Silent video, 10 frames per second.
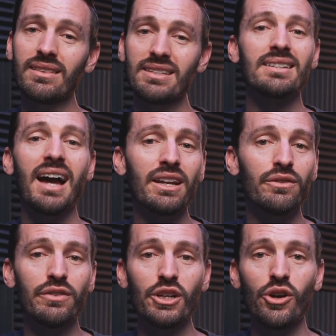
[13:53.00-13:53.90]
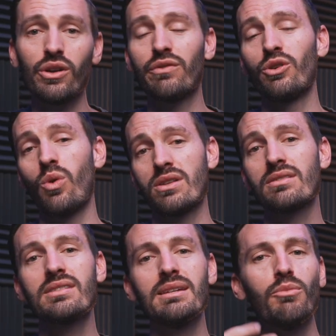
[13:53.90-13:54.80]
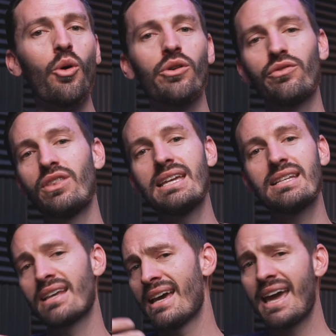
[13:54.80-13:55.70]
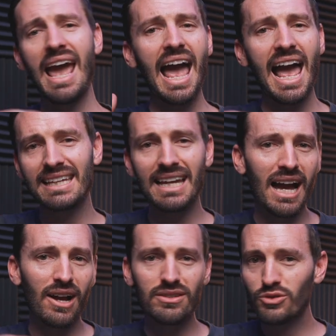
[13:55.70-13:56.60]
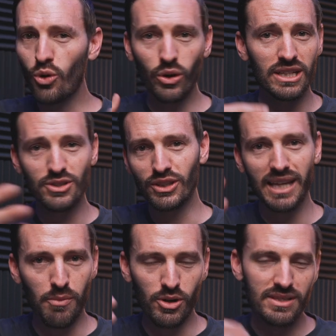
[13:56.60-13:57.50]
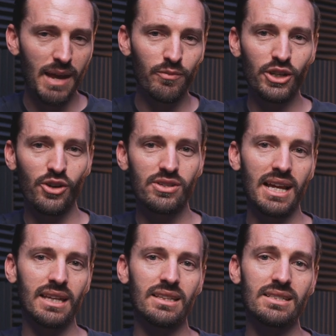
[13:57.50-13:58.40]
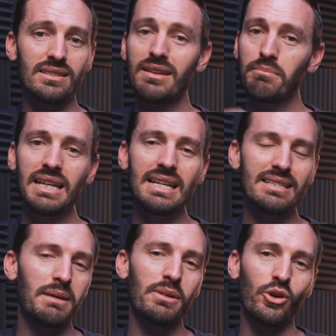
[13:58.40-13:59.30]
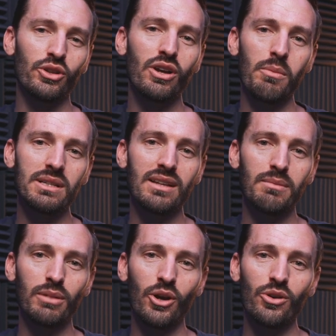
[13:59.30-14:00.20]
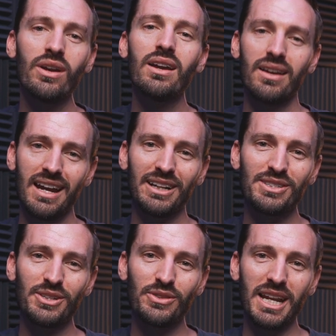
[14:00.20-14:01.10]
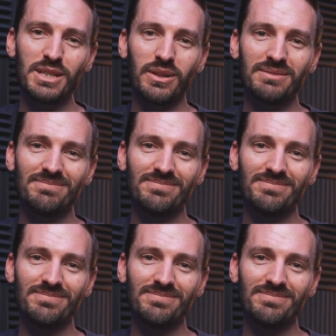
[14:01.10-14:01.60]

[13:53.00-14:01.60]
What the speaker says: this kind of video, if you want to see more of these hanging out, talking to the camera type videos like this, please let me know in the comments down below, and I'll see you in the next one.